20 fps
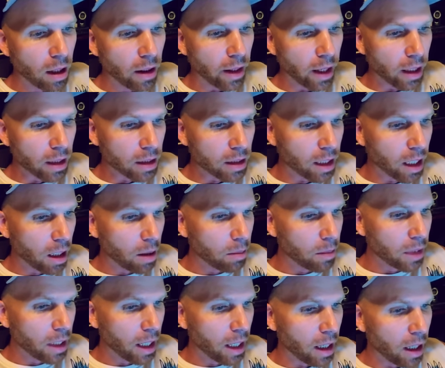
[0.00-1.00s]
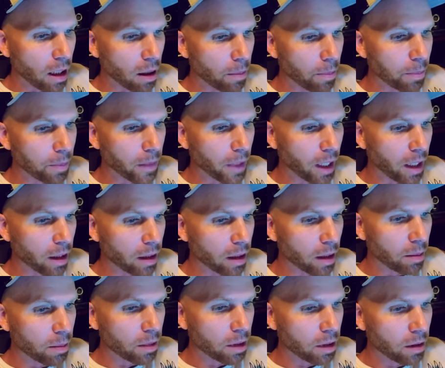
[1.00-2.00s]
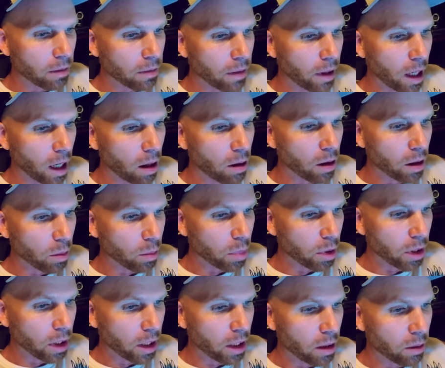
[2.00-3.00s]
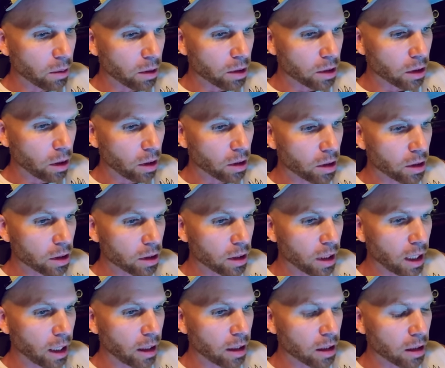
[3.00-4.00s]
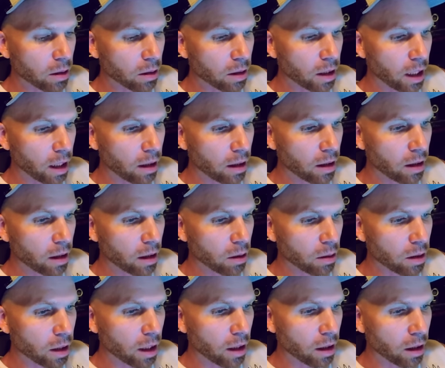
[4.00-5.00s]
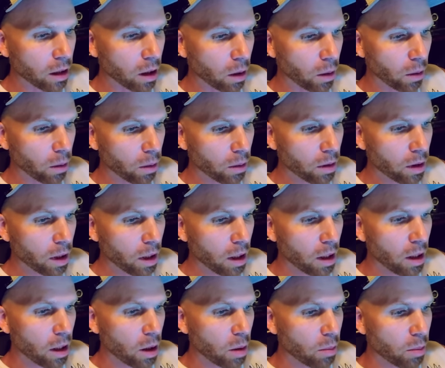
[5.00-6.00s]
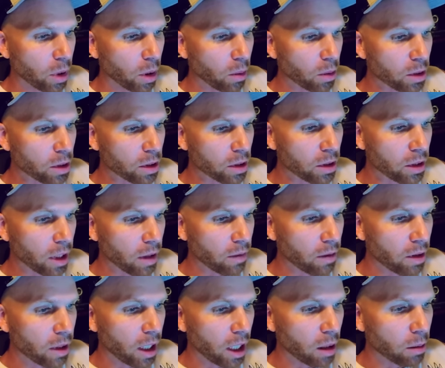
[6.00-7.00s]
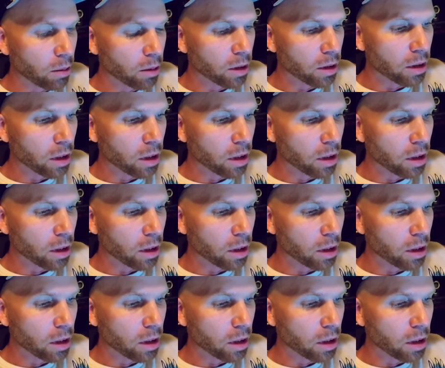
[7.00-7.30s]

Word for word: That same day, I attempted to file a complaint with Sergeant Stangy's lieutenant, Lieutenant Cole, but was never able to